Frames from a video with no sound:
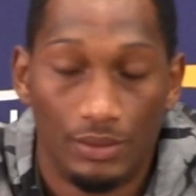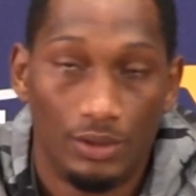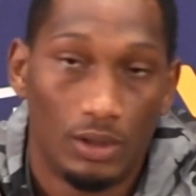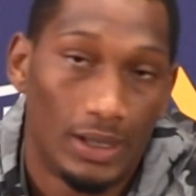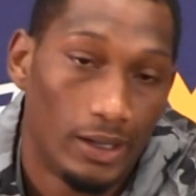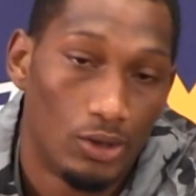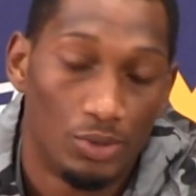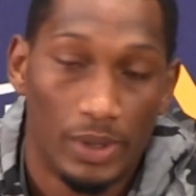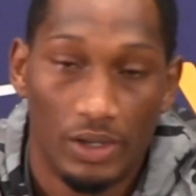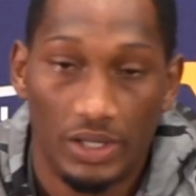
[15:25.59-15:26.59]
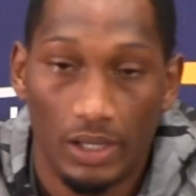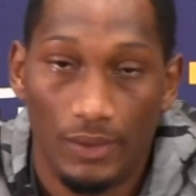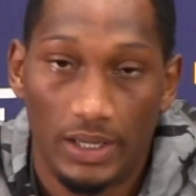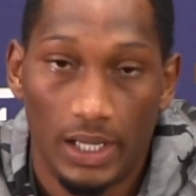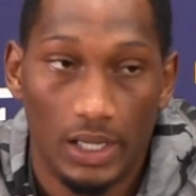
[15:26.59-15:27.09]
You know, like Coach Brown said,
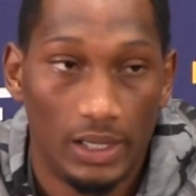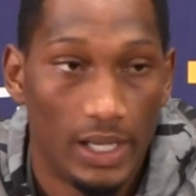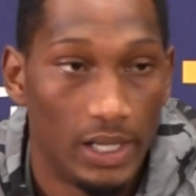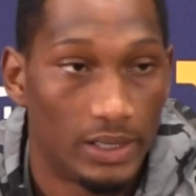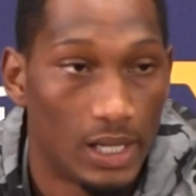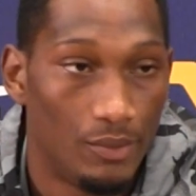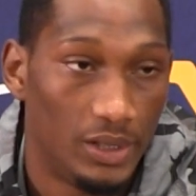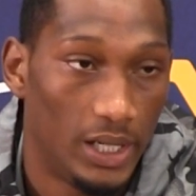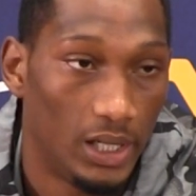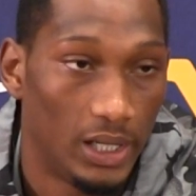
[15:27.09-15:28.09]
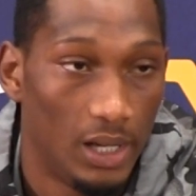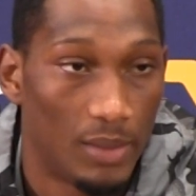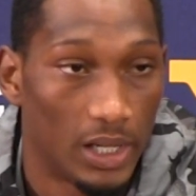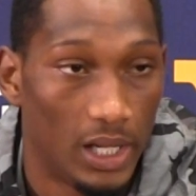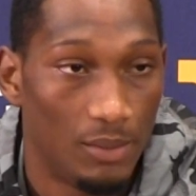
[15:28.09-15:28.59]
we take it a day at a time. We take it game
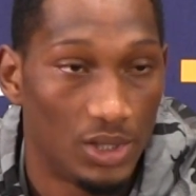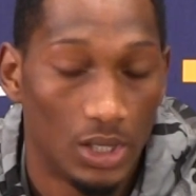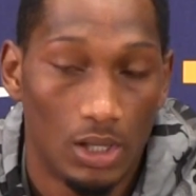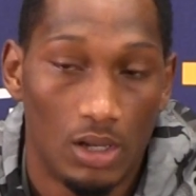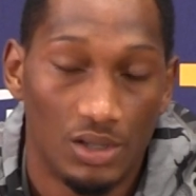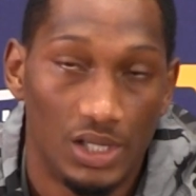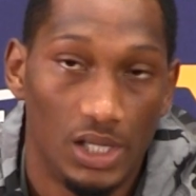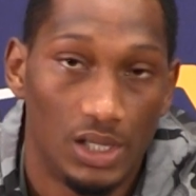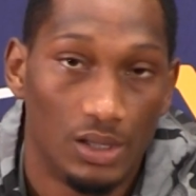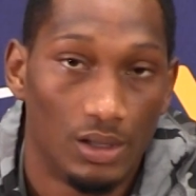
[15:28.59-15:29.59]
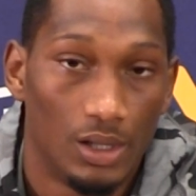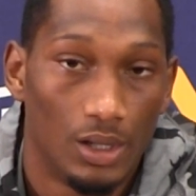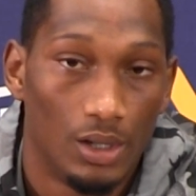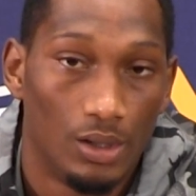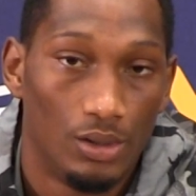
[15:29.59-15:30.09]
by game. It's a long season.
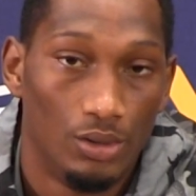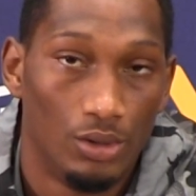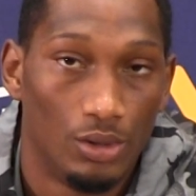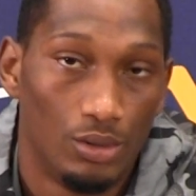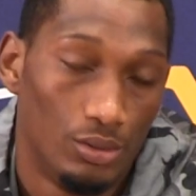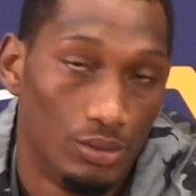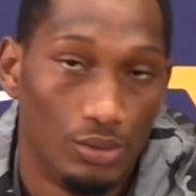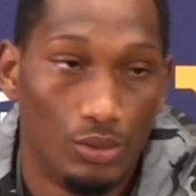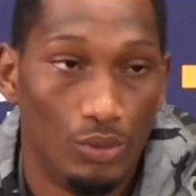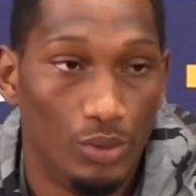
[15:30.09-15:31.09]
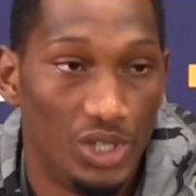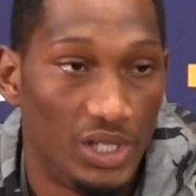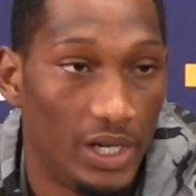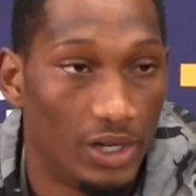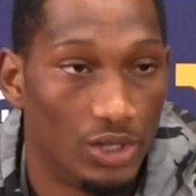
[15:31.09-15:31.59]
You know, we
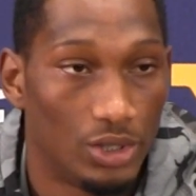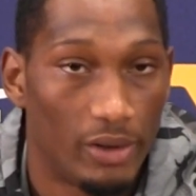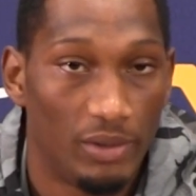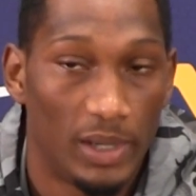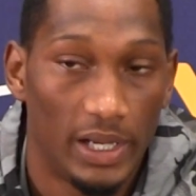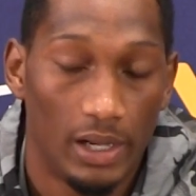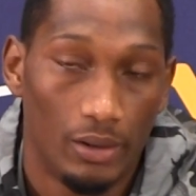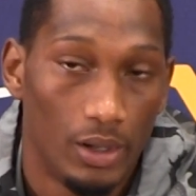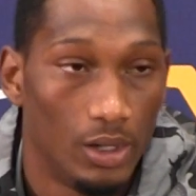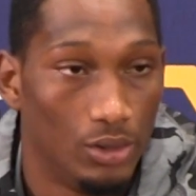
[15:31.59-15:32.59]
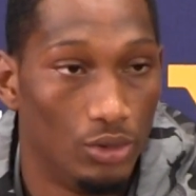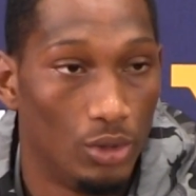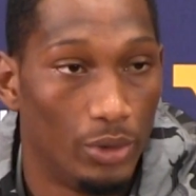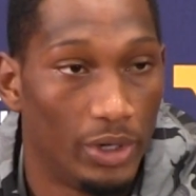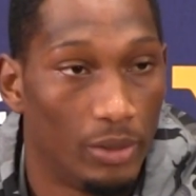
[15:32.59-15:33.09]
just here to show everybody that, you
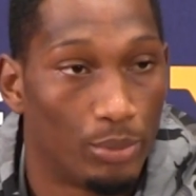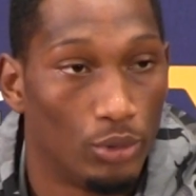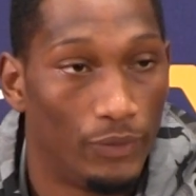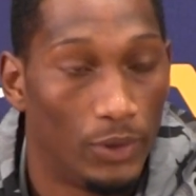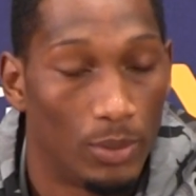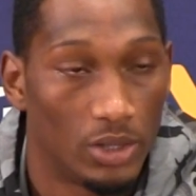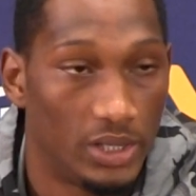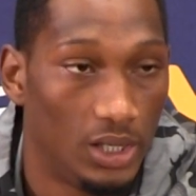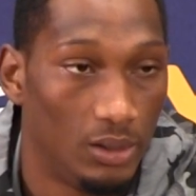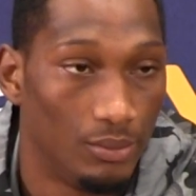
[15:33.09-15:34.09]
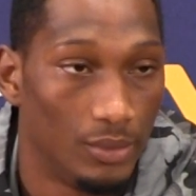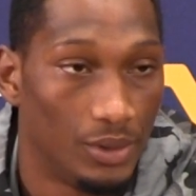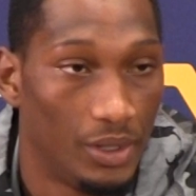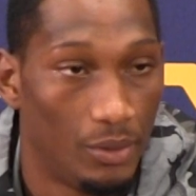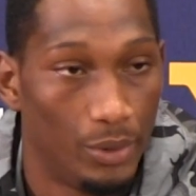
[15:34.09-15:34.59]
know, we're an improved football team.
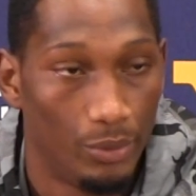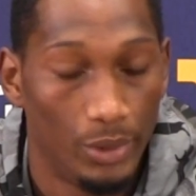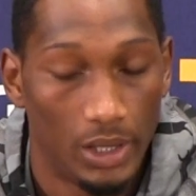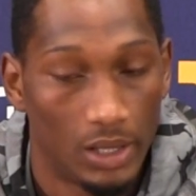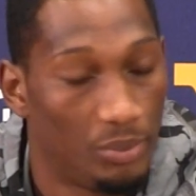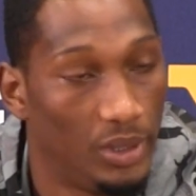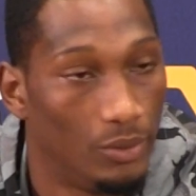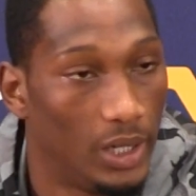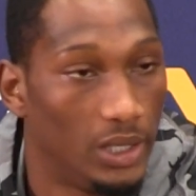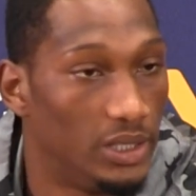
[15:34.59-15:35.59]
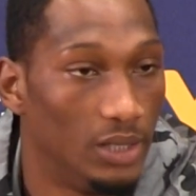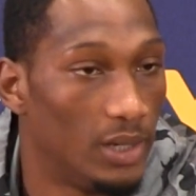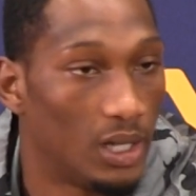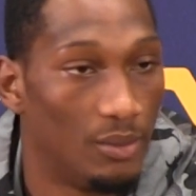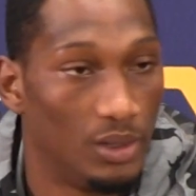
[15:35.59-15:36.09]
And we could compete with any team
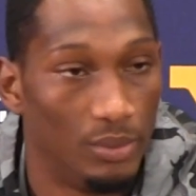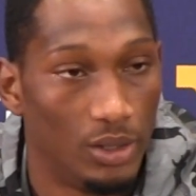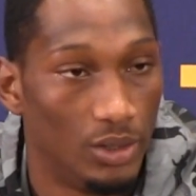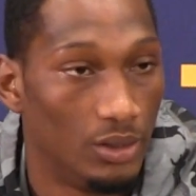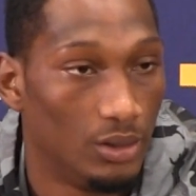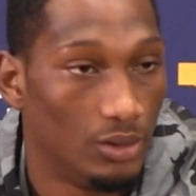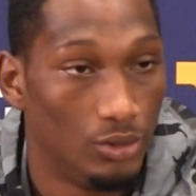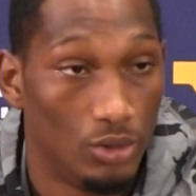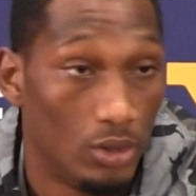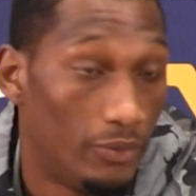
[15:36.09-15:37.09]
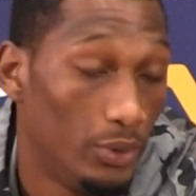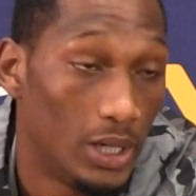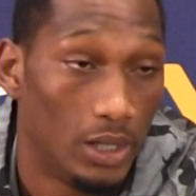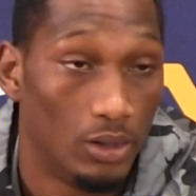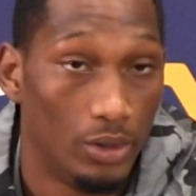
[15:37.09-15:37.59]
that come in the building. You know, if we
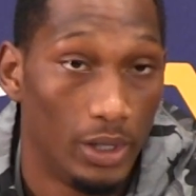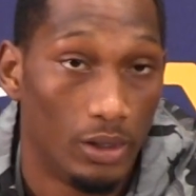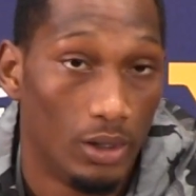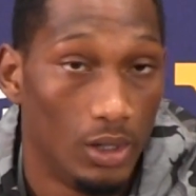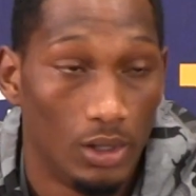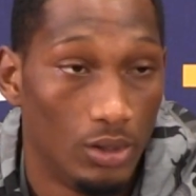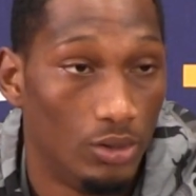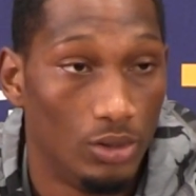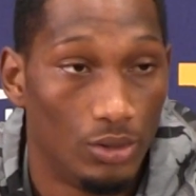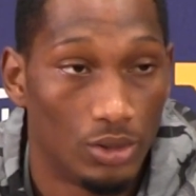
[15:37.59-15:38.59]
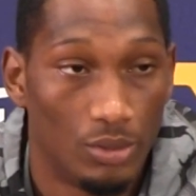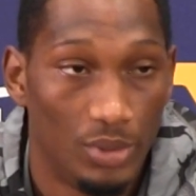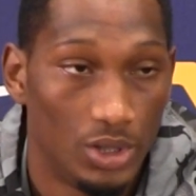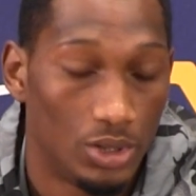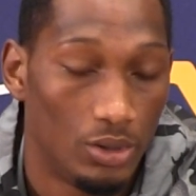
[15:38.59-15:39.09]
got to go there, you know, it's going to
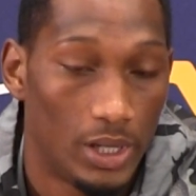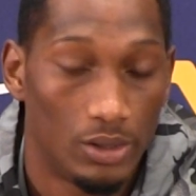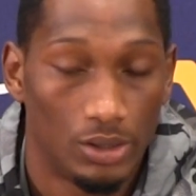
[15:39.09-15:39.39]
be a showdown.